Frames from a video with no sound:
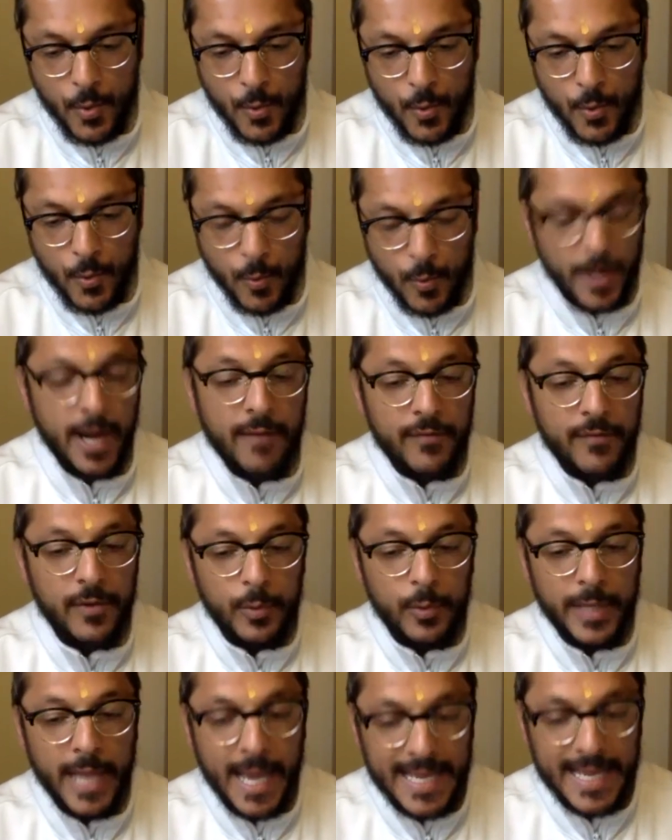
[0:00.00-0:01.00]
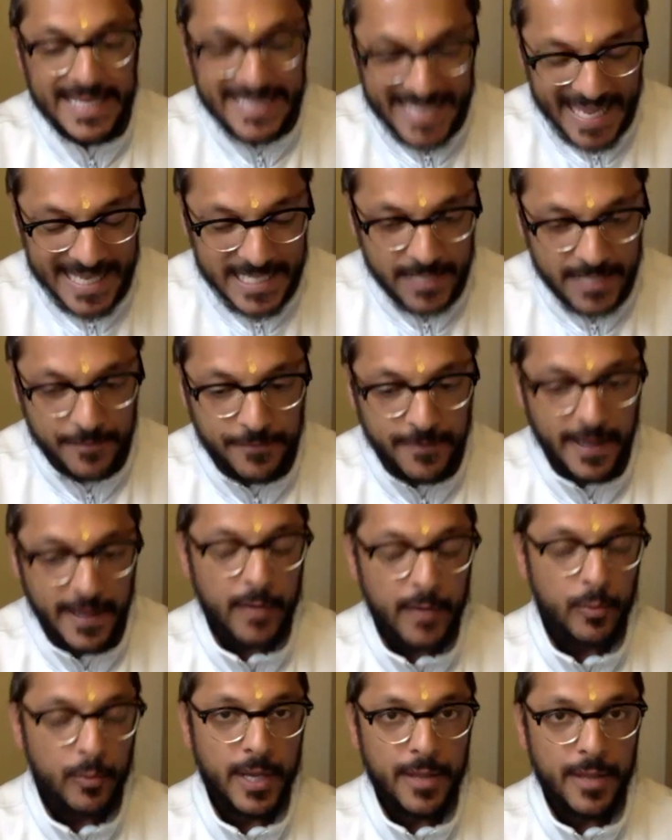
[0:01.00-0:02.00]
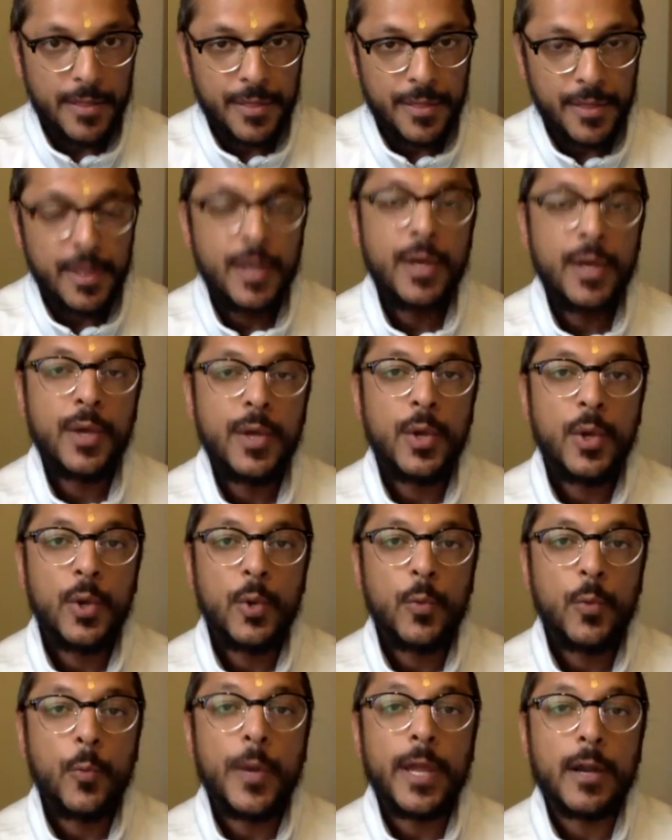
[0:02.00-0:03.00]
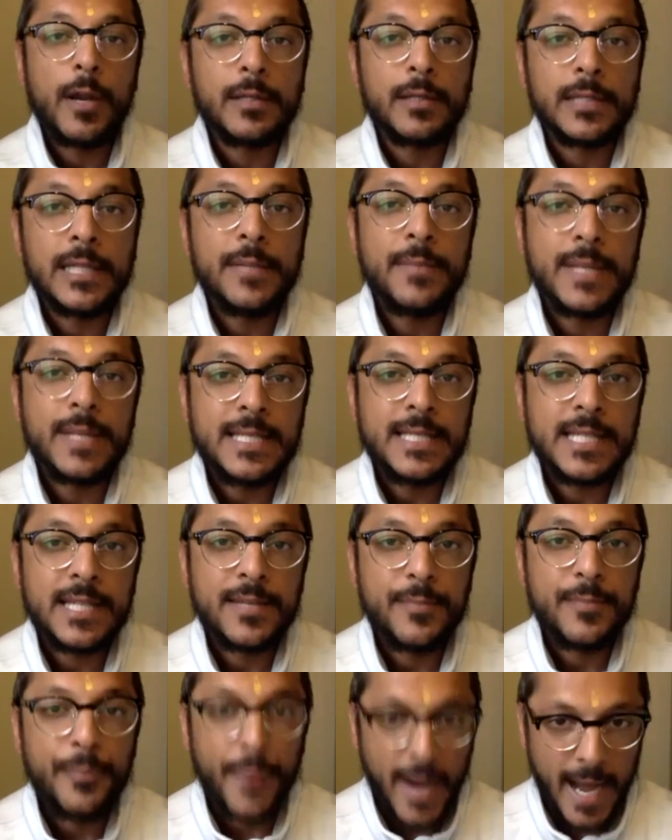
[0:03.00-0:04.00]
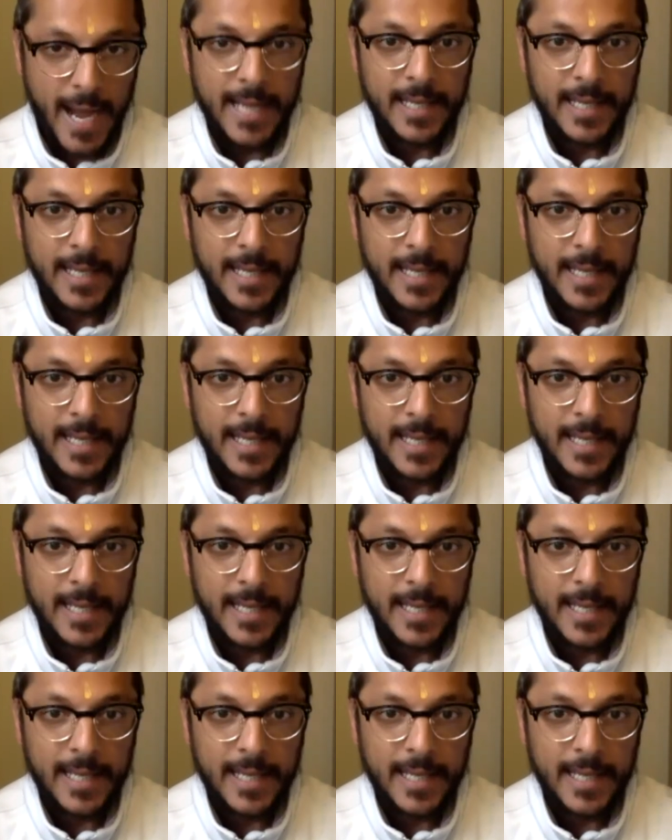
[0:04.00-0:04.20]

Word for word: whatever we identify with, we are limited by.